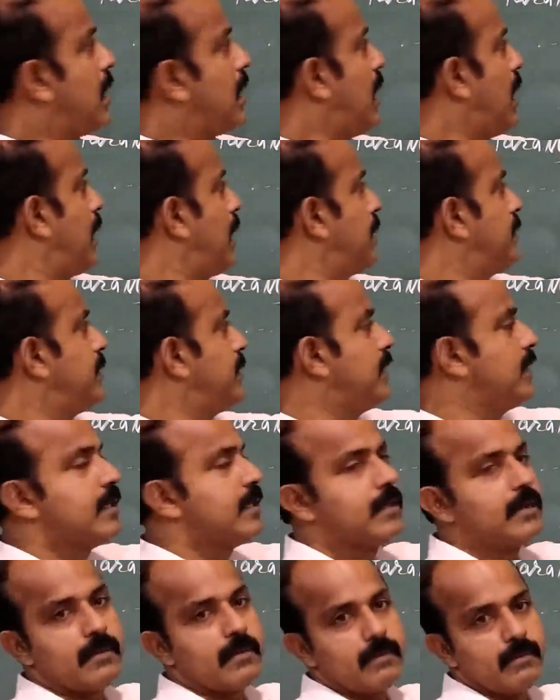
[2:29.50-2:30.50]
and the
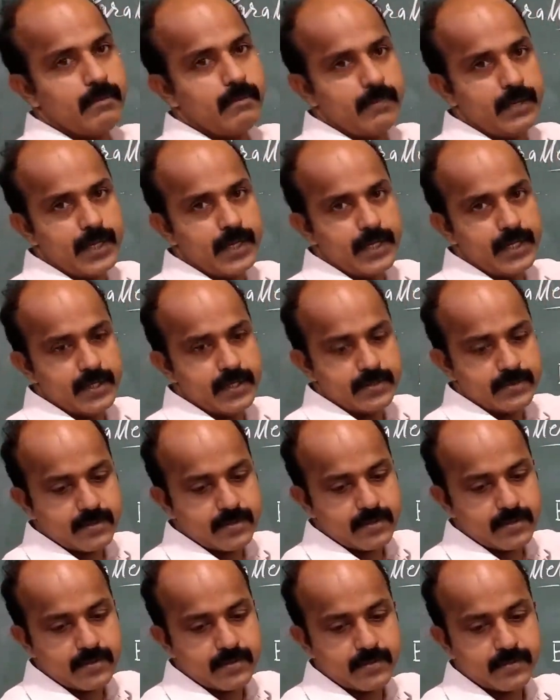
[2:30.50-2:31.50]

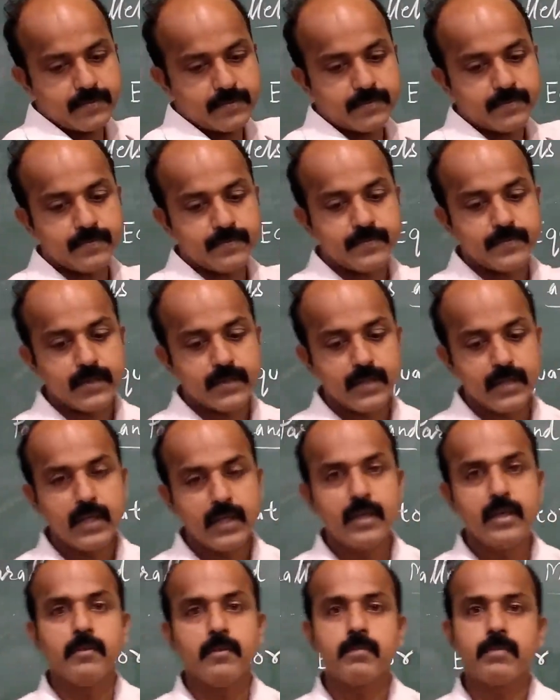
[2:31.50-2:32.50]
meridians.
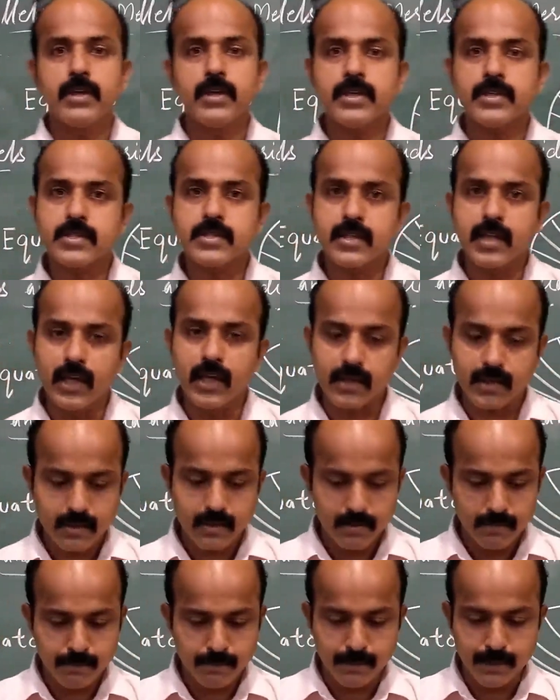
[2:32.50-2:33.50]
Please
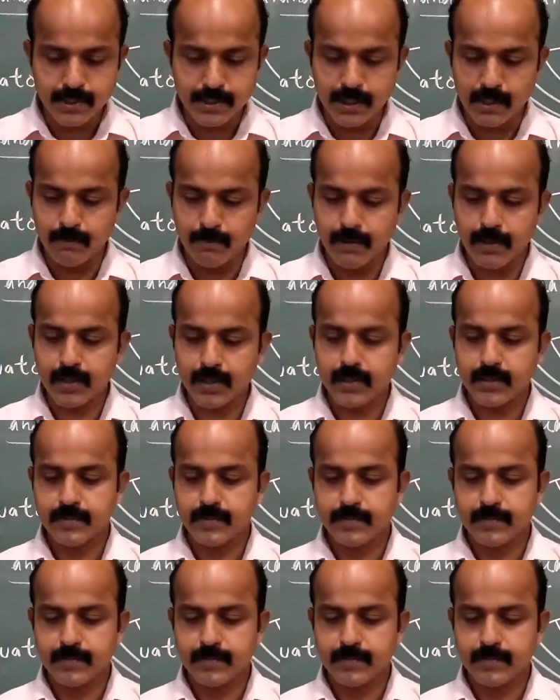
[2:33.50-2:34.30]
take page number